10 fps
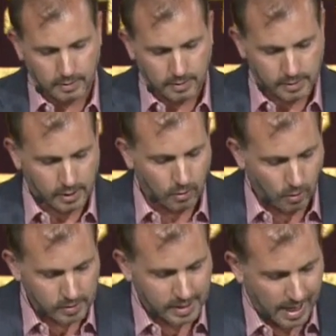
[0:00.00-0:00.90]
So
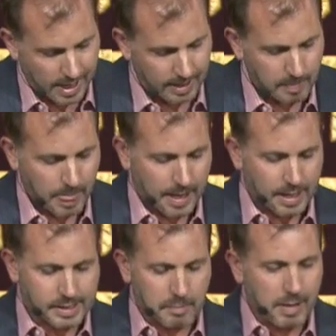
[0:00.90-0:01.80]
Hosea
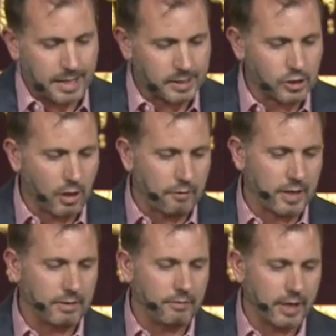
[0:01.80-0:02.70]
is a message of
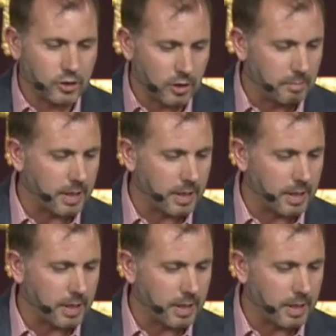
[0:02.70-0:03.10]
conviction,